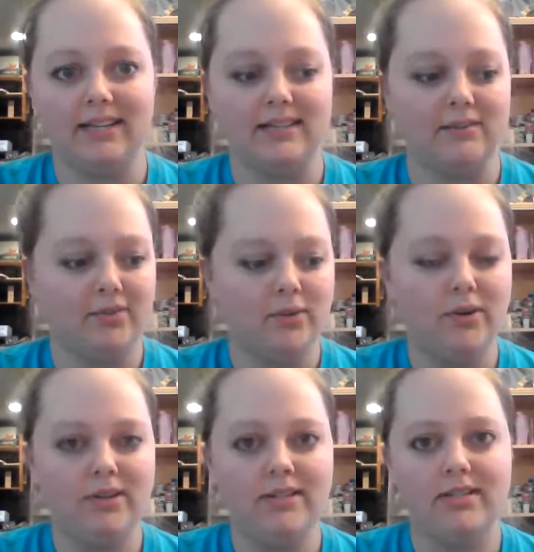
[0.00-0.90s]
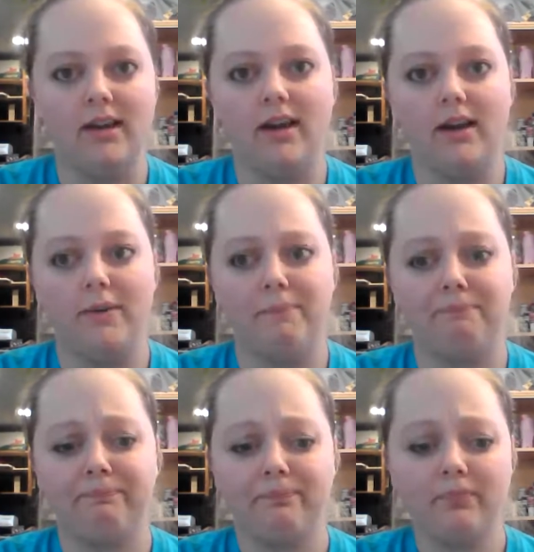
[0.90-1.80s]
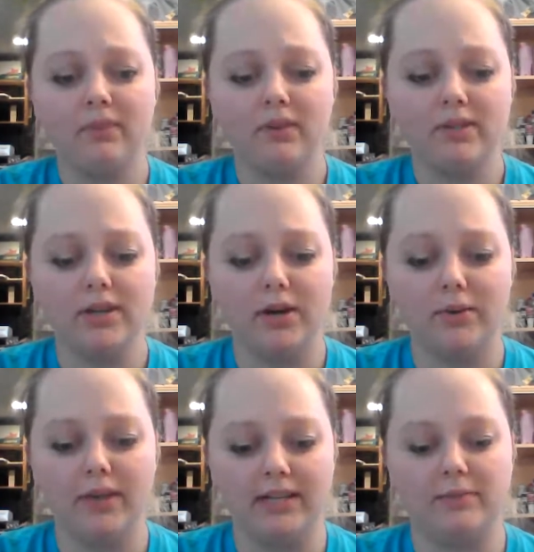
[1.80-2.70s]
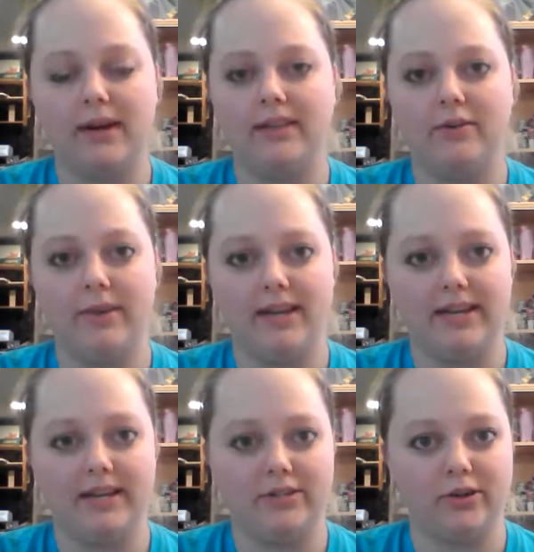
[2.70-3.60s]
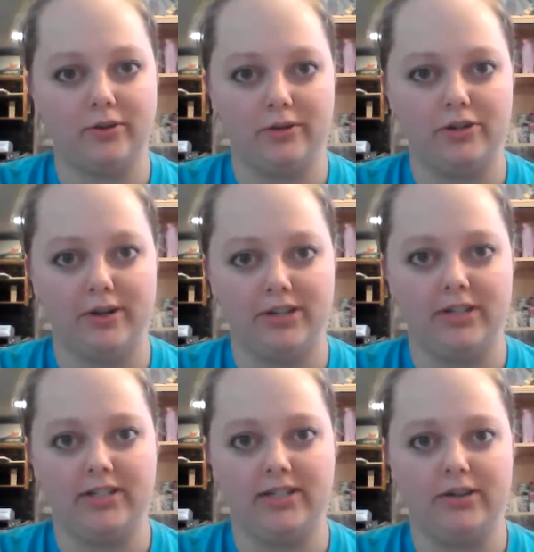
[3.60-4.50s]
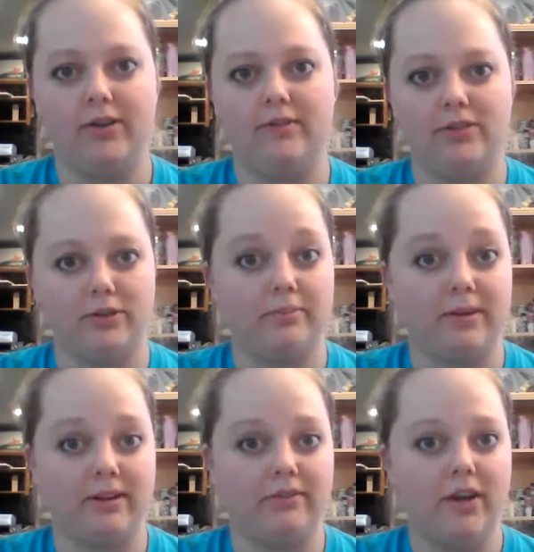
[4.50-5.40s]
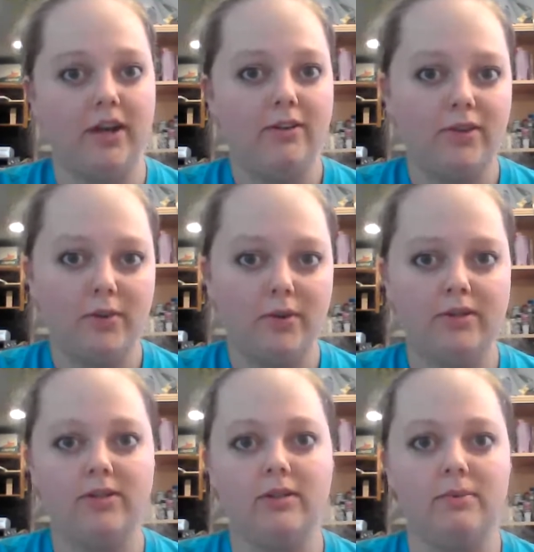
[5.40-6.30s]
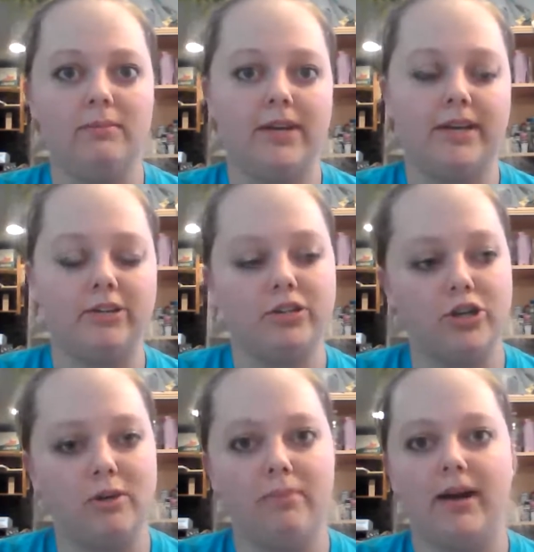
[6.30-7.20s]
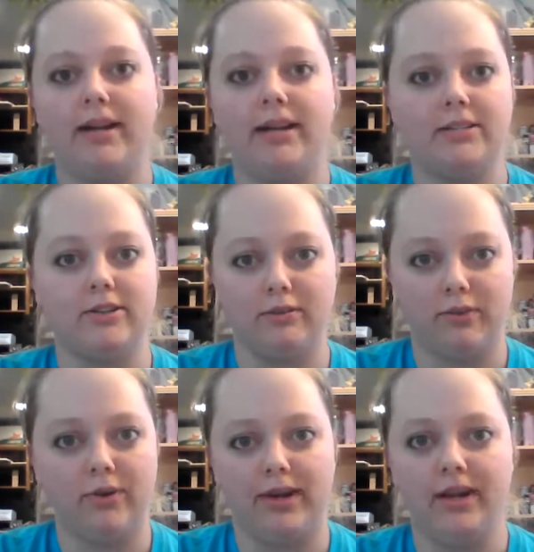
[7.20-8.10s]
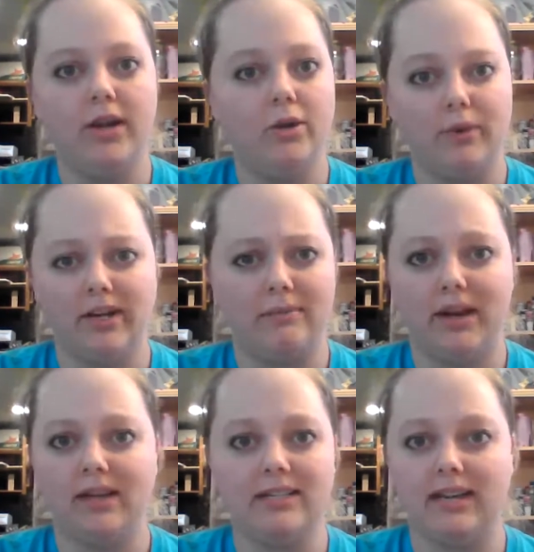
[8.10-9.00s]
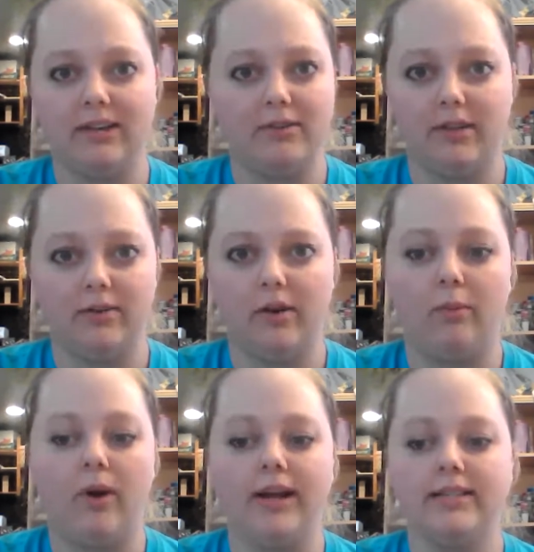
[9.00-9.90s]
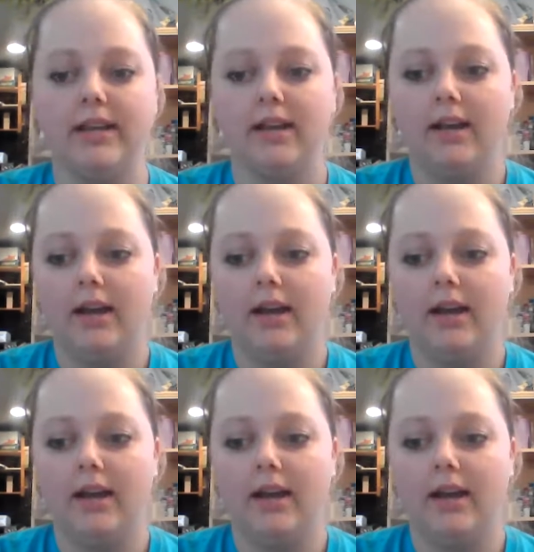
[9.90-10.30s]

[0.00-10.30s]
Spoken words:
as the viewers. So that's why they're making certain restrictions until you have a certain amount of viewers so that people can't just jump on and start throwing random content at you that you don't want.